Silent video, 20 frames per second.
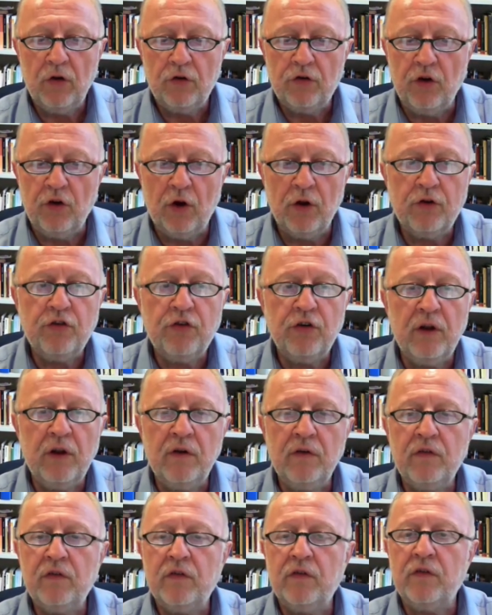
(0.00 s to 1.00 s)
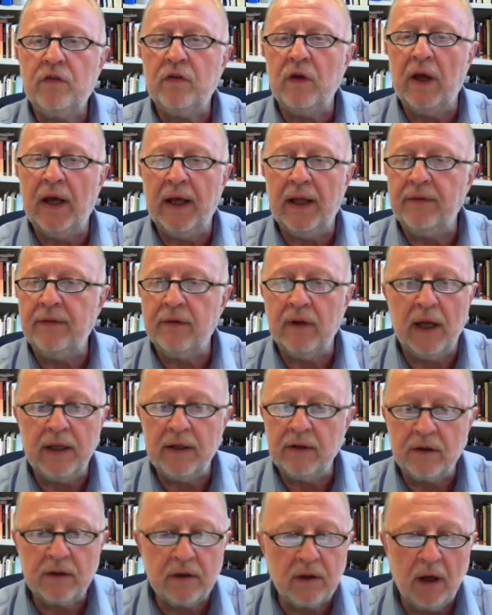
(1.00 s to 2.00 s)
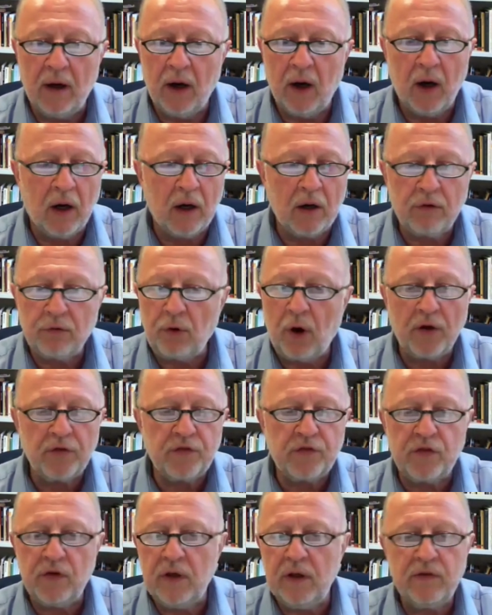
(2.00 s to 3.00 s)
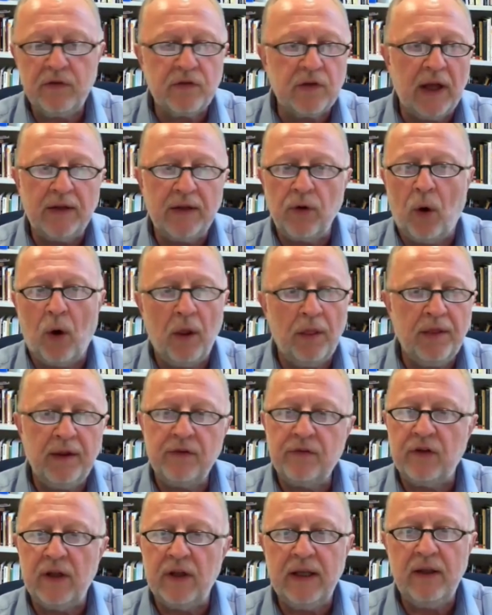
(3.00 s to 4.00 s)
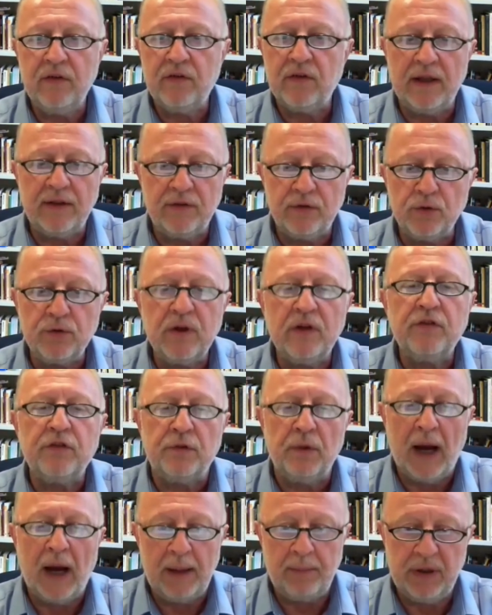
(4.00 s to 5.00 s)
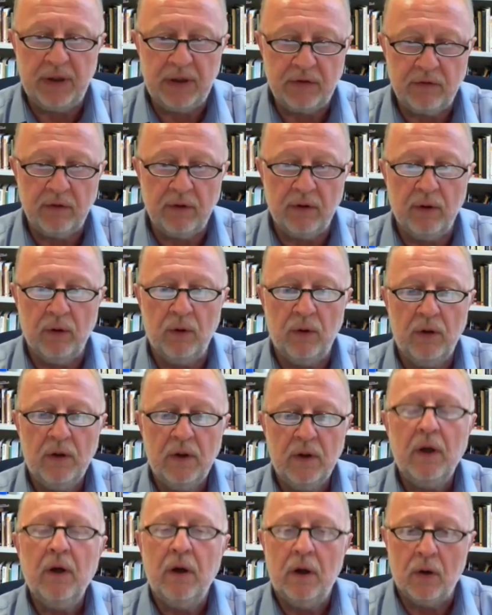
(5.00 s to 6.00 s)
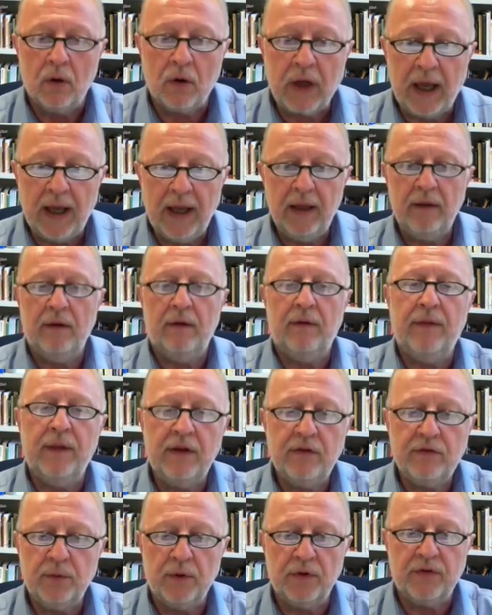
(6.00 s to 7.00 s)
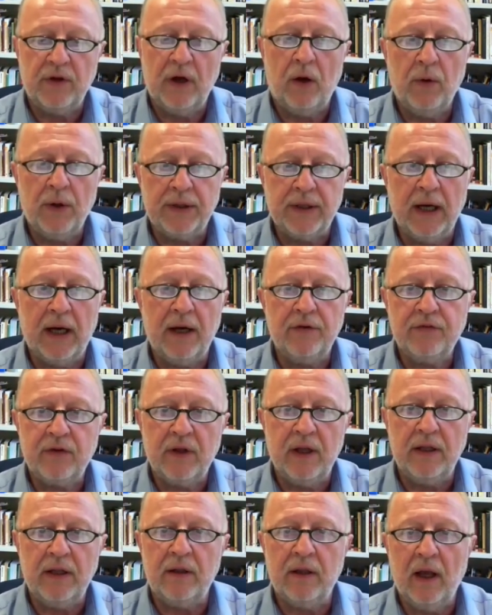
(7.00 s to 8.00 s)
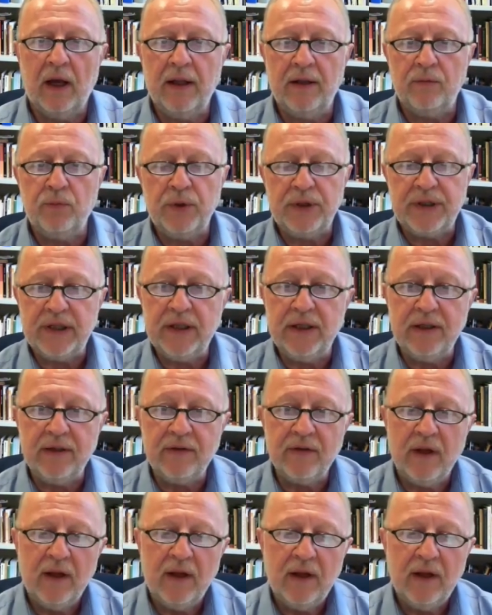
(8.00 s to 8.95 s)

churches and crosses and all these things, and to describe it, Okay, this was our task, and we did it.